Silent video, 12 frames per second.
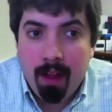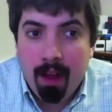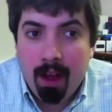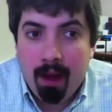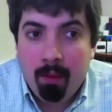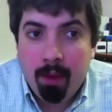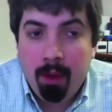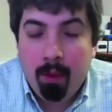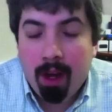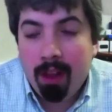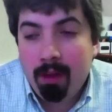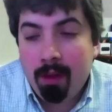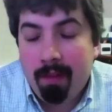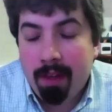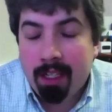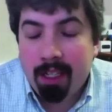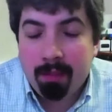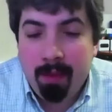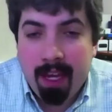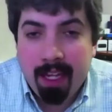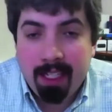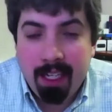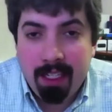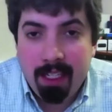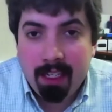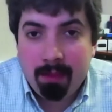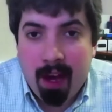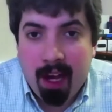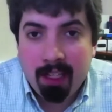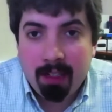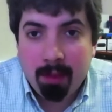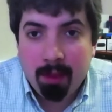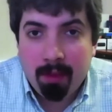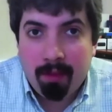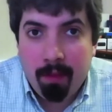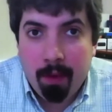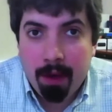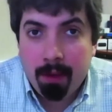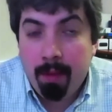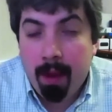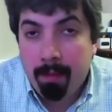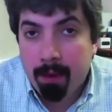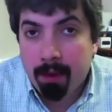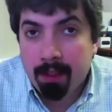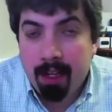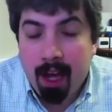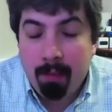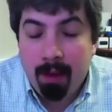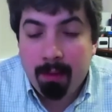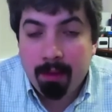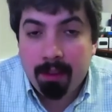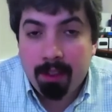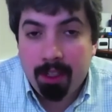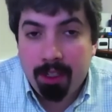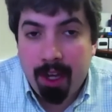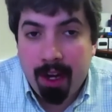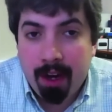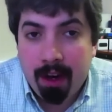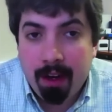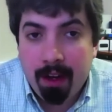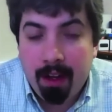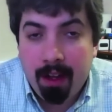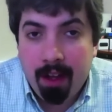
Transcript: What you want to do, obviously, is make it as easy as possible for your members and non-members to share